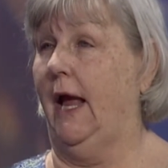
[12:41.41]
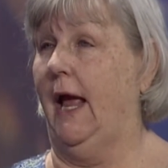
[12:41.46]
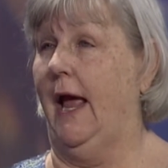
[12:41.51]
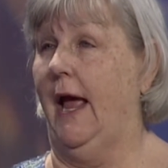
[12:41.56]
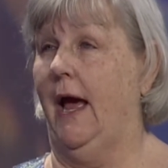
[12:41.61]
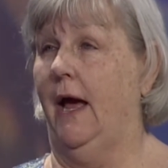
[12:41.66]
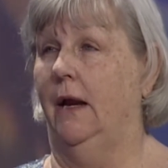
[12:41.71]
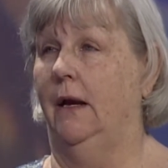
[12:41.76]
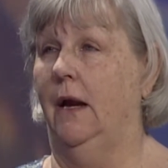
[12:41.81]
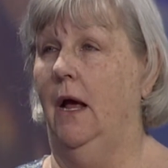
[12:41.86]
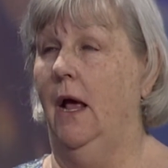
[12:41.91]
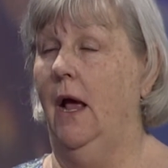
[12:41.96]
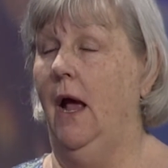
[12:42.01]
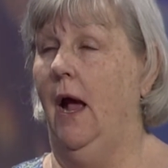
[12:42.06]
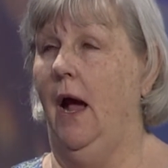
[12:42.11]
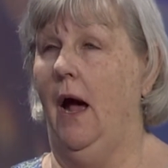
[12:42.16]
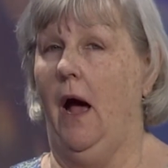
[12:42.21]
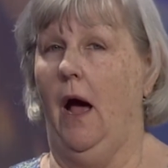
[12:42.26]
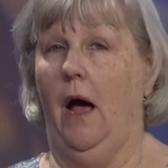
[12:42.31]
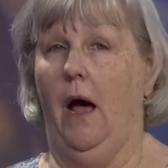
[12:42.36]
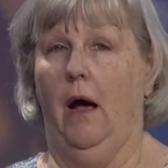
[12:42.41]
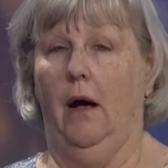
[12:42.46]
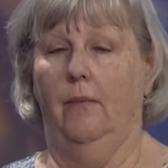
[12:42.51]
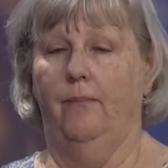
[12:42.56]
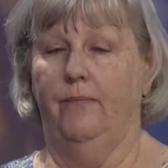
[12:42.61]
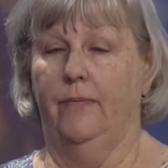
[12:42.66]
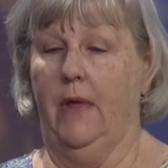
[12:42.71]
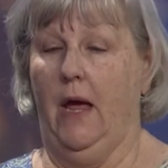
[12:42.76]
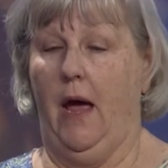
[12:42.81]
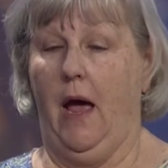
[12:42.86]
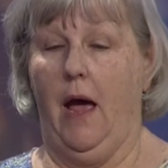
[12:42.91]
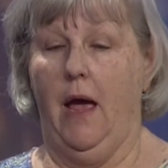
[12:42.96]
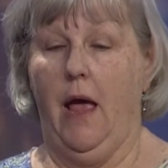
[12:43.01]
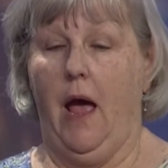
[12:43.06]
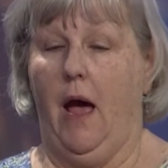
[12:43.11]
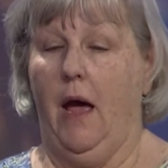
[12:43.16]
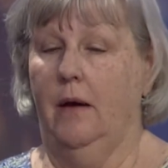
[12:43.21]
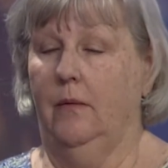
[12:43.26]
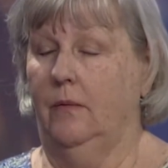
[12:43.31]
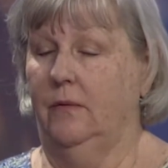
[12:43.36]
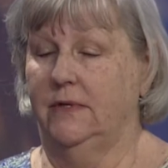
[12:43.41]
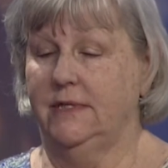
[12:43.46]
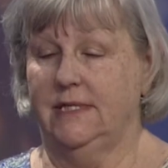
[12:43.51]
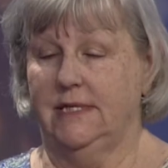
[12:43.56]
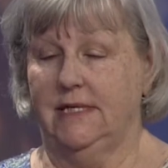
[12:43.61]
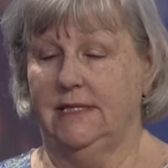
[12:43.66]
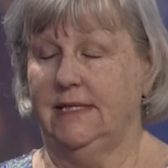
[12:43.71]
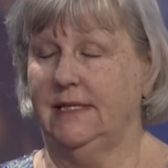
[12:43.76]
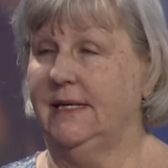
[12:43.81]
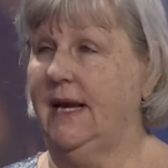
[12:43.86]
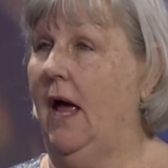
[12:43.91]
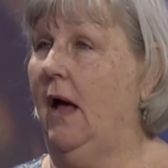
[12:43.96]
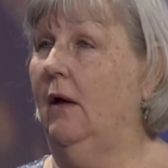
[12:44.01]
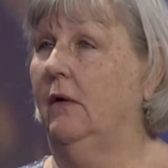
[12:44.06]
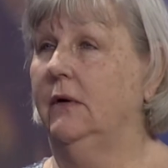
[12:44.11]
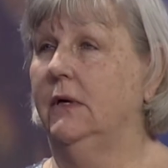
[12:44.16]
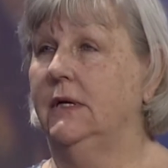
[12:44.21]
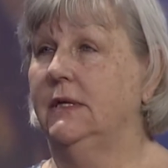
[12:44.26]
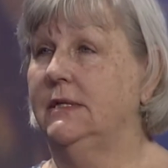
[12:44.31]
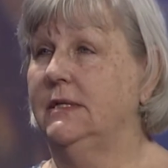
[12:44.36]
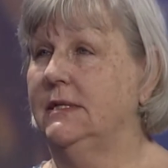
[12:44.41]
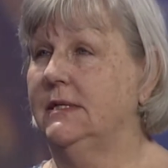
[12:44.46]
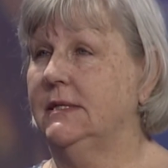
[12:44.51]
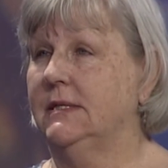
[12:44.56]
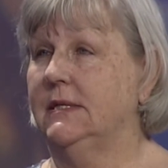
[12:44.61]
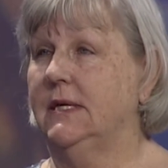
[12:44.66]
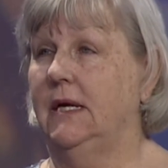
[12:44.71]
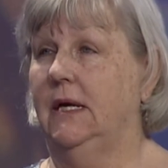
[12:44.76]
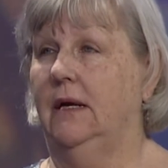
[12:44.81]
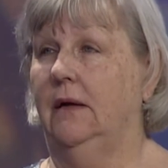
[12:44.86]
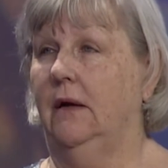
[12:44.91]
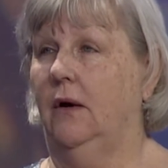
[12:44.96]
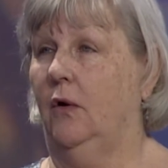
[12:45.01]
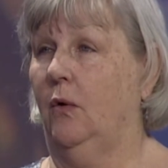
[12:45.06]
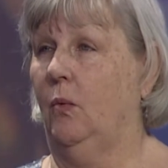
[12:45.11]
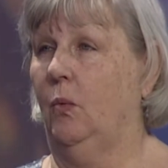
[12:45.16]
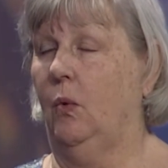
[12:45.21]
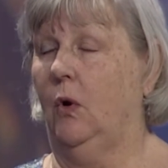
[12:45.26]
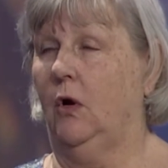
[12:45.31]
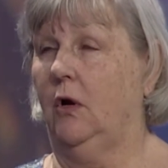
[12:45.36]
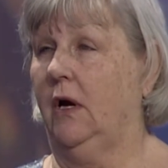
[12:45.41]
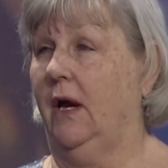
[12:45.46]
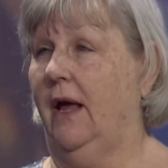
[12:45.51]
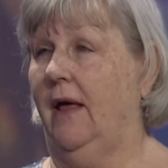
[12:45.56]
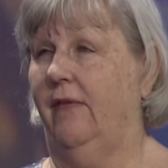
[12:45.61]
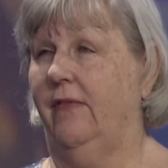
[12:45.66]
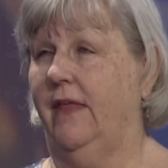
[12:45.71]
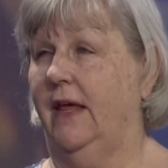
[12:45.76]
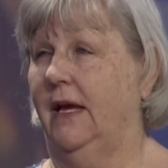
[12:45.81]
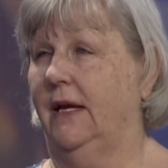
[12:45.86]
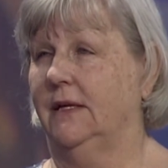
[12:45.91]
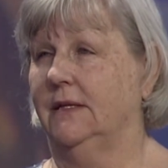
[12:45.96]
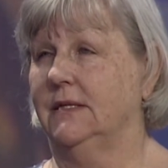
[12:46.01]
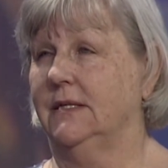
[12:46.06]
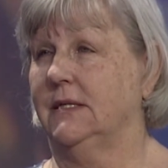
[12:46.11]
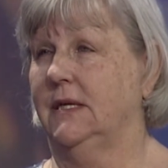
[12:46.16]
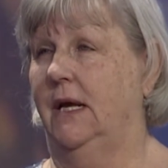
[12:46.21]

And um, I, I was astounded to see her work ethics